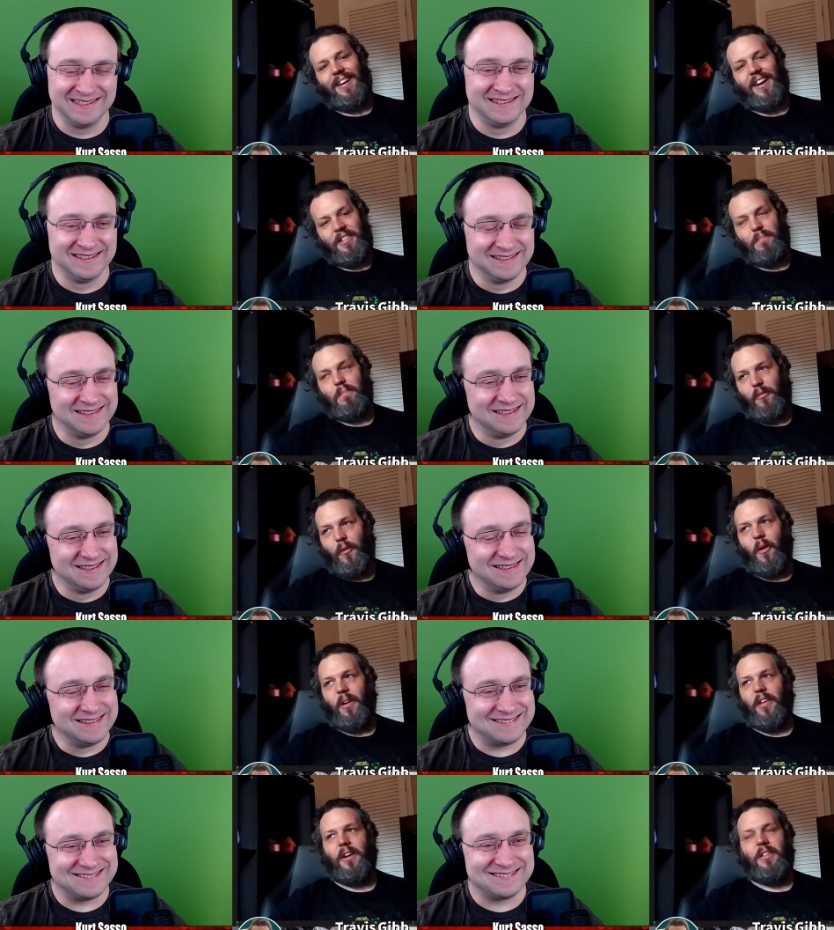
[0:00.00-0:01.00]
Speaker 1: because
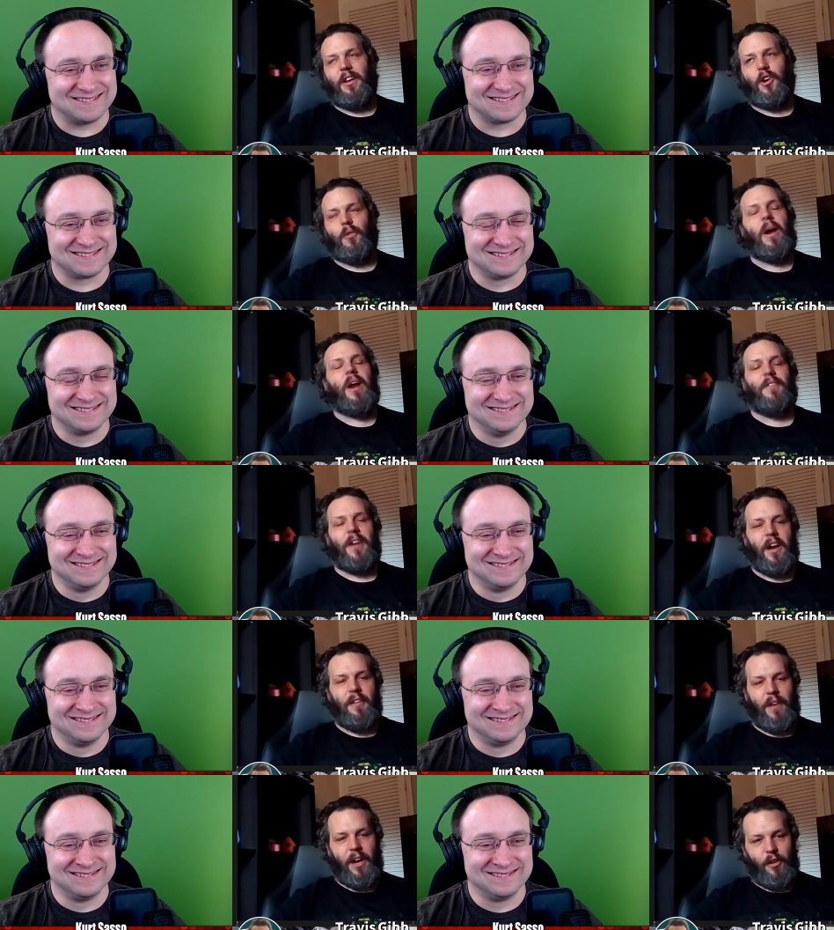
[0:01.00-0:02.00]
before the the
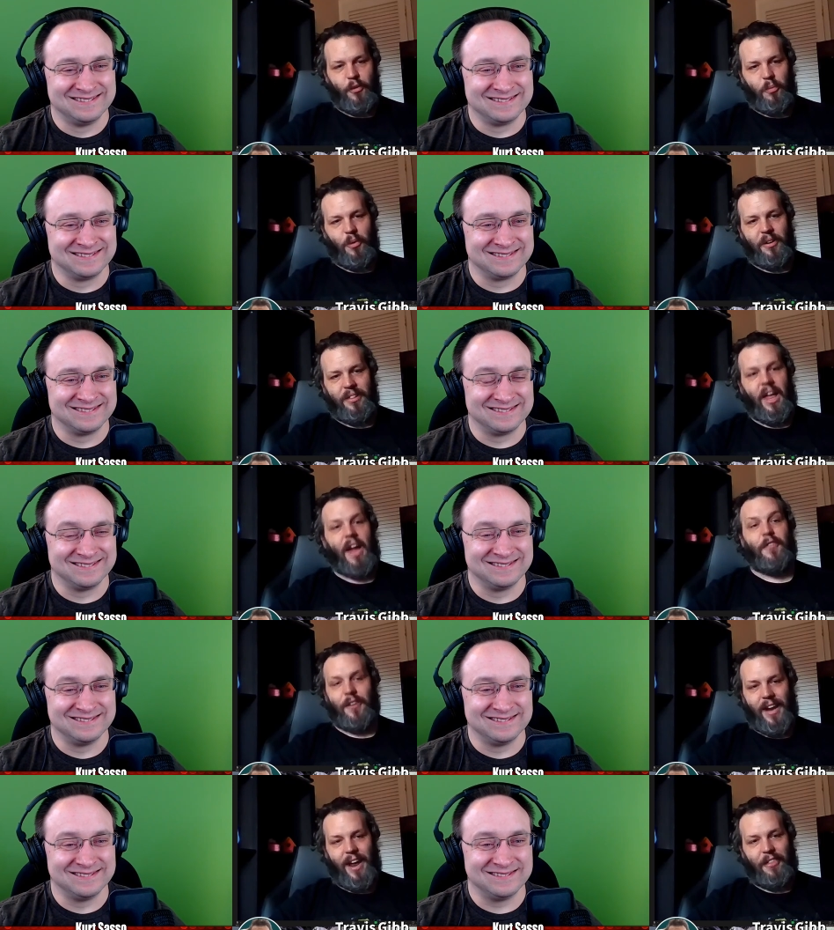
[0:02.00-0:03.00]
creative and innovators were
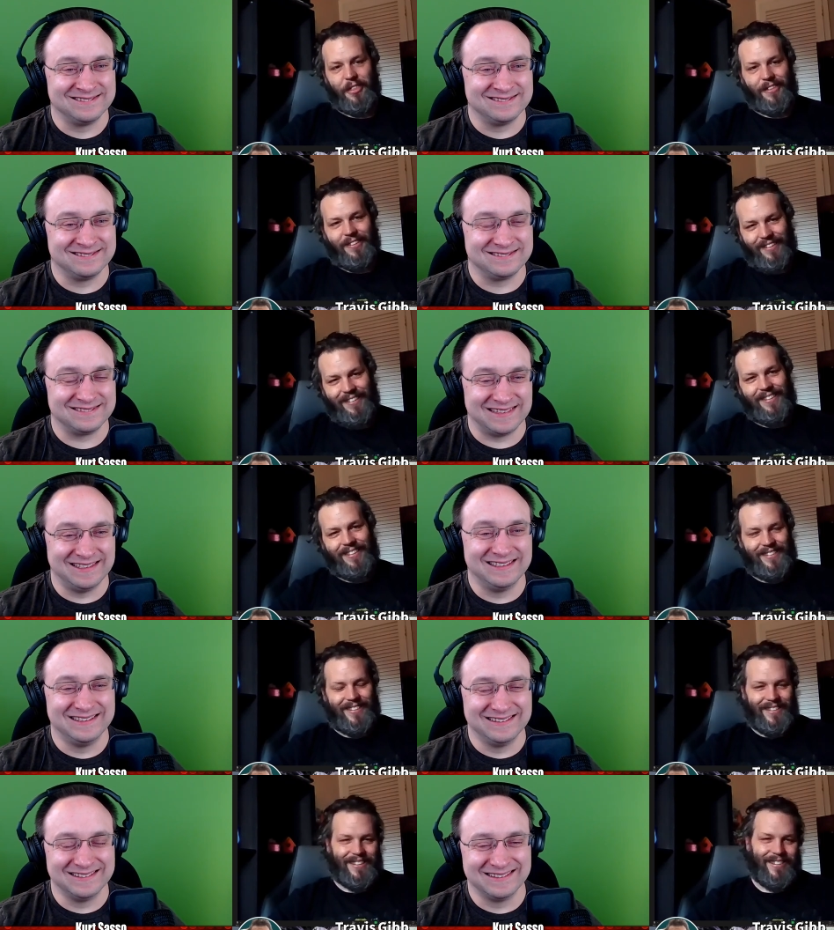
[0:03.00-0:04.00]
life or death.
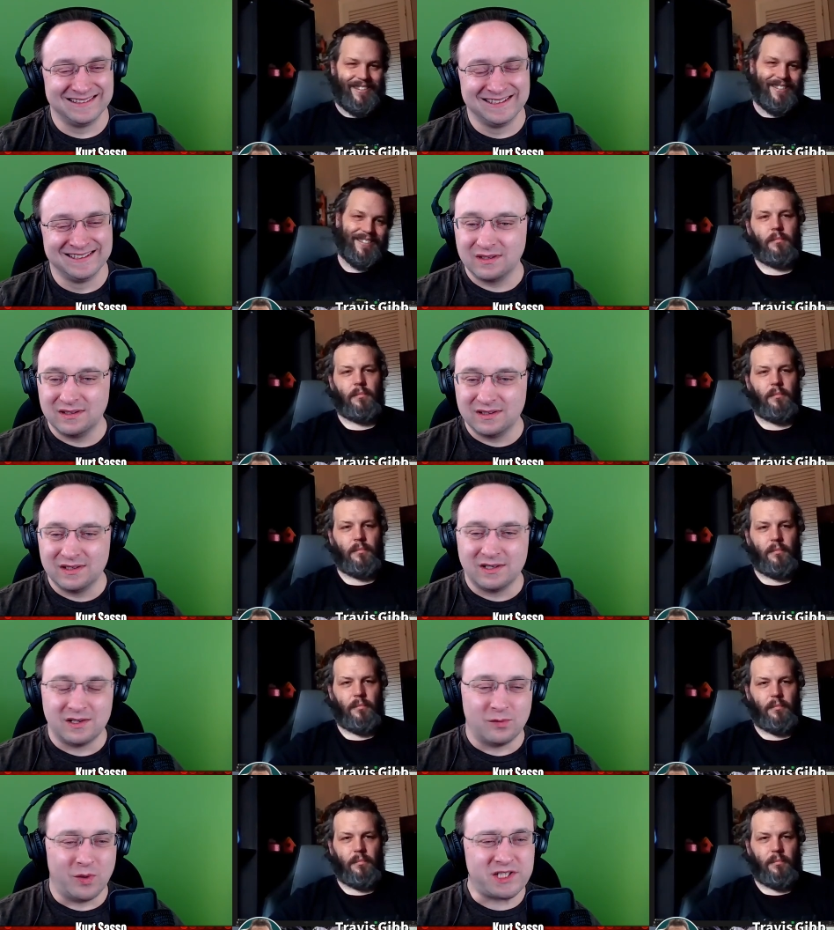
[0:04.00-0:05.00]

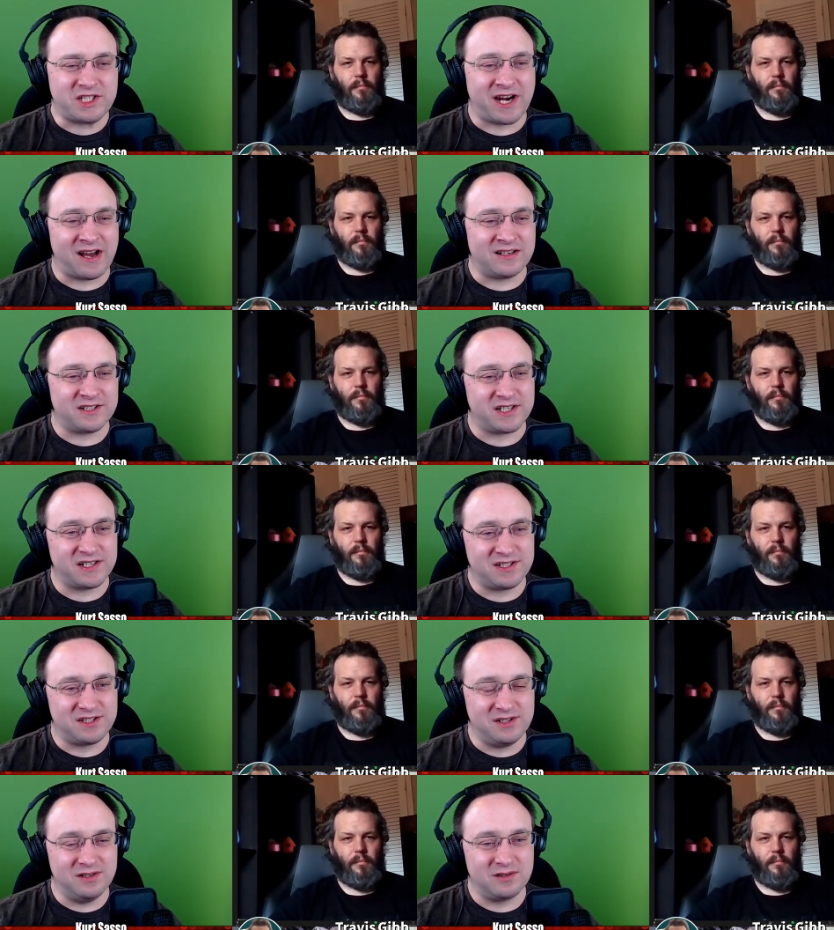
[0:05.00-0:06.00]
Speaker 2: What challenges
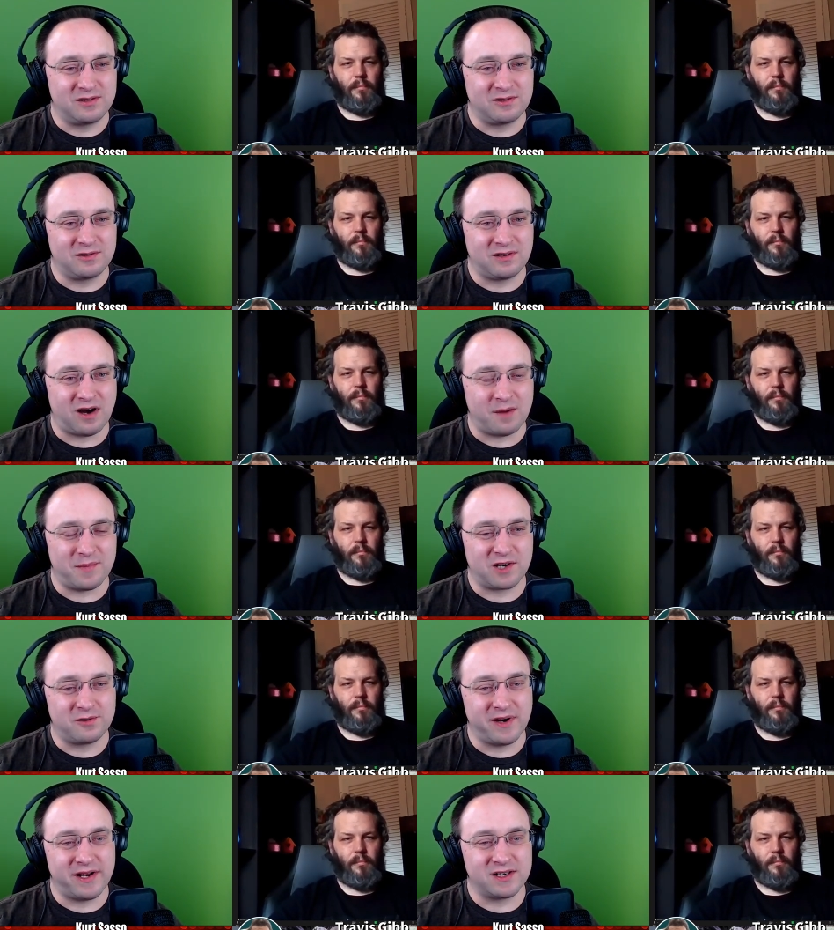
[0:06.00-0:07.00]
do comic
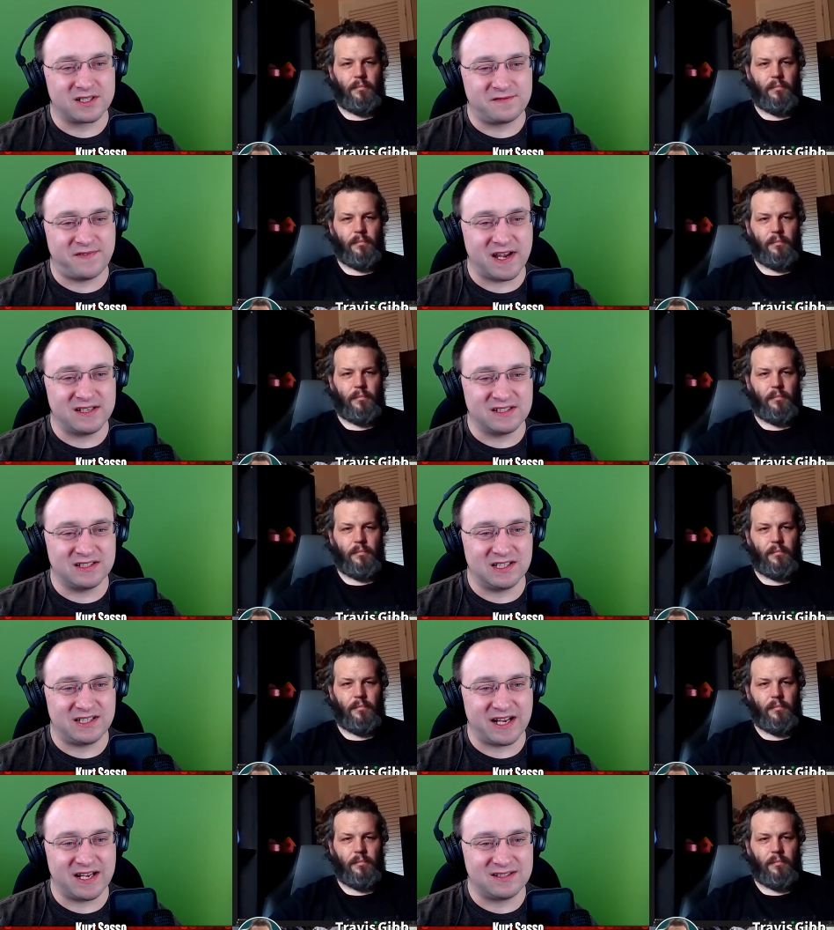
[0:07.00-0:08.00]
creators face in
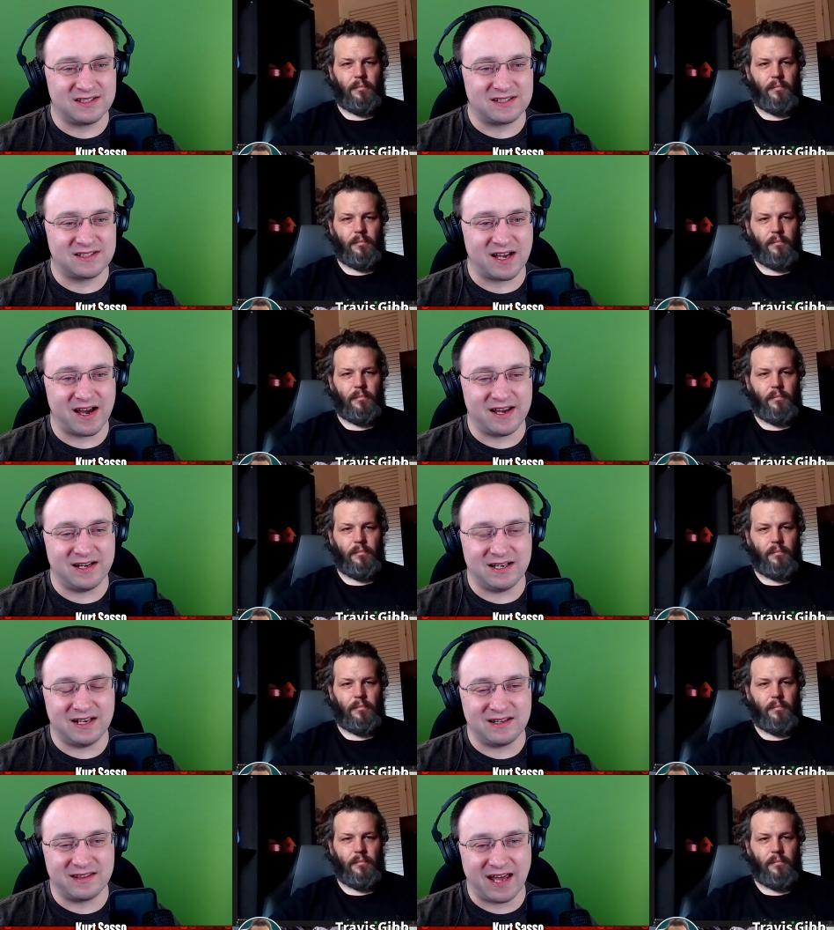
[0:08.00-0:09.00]
today's
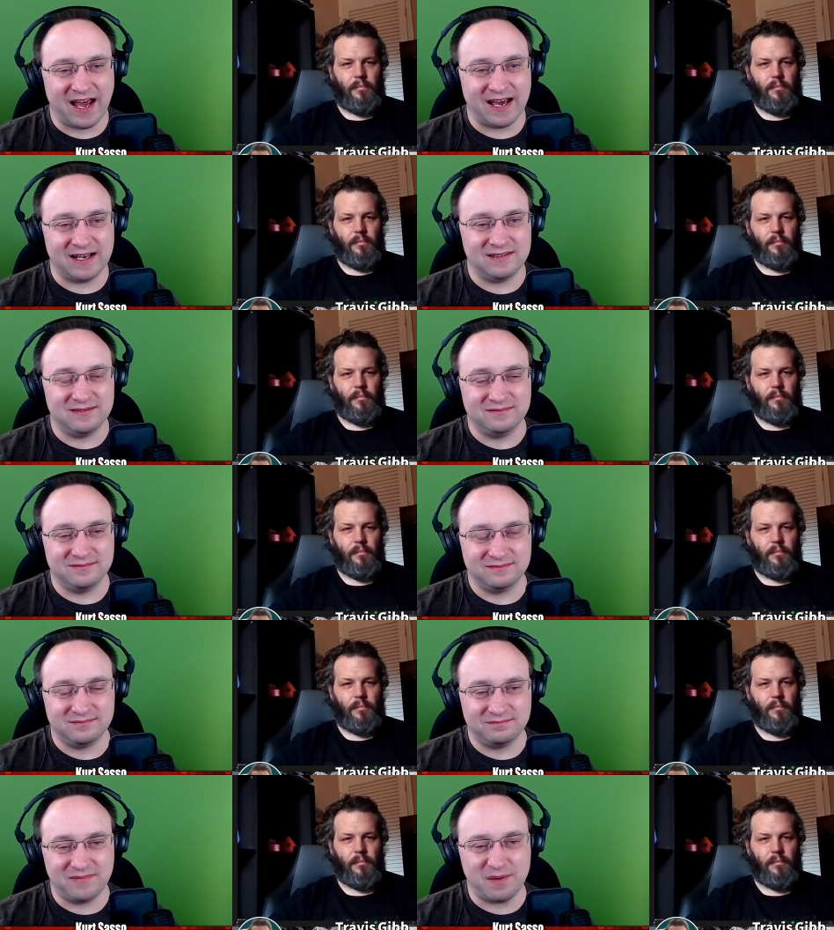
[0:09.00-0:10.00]
society that
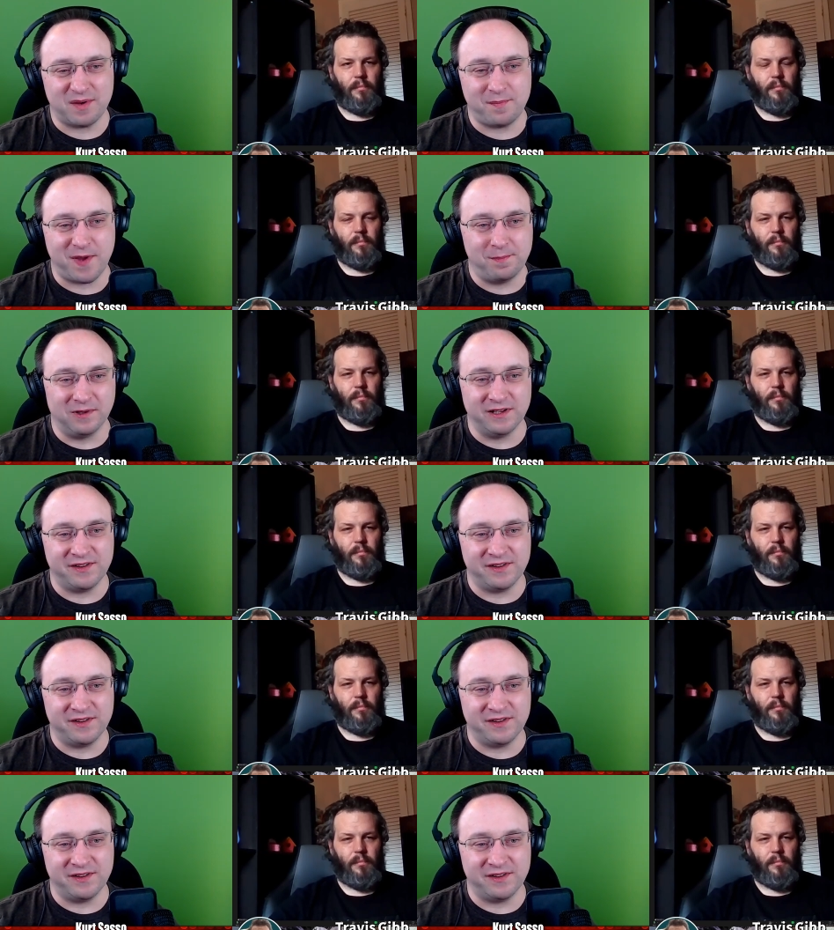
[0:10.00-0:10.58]
maybe people in the